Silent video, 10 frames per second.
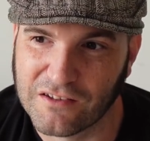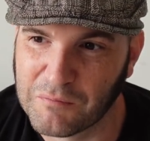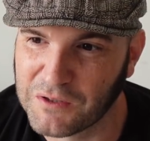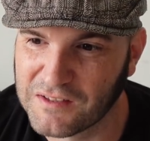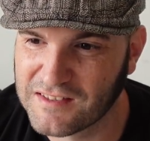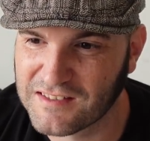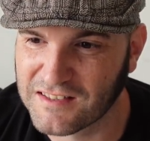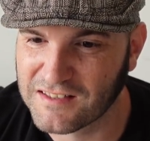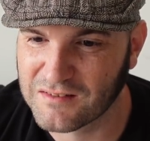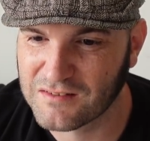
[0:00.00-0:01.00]
I mean, this is
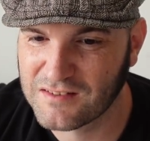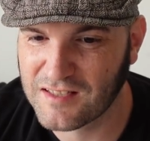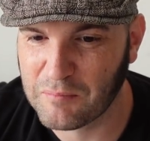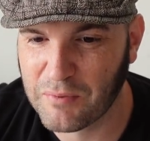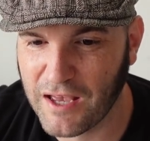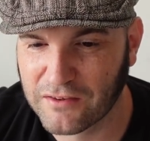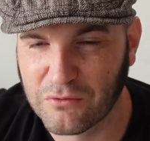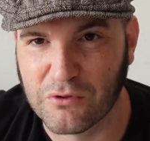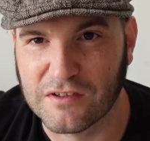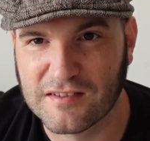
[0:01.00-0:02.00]
going to set back
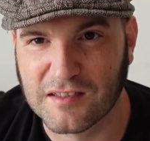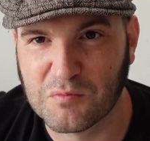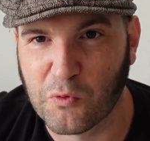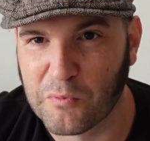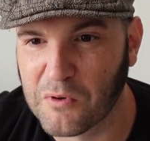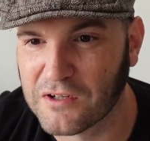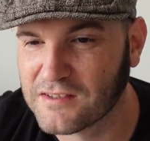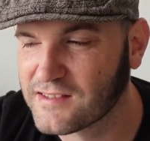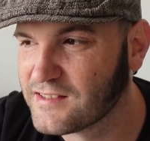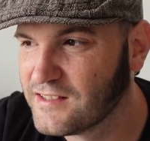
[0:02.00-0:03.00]
3 to 6 more
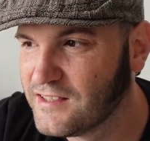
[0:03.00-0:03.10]
months.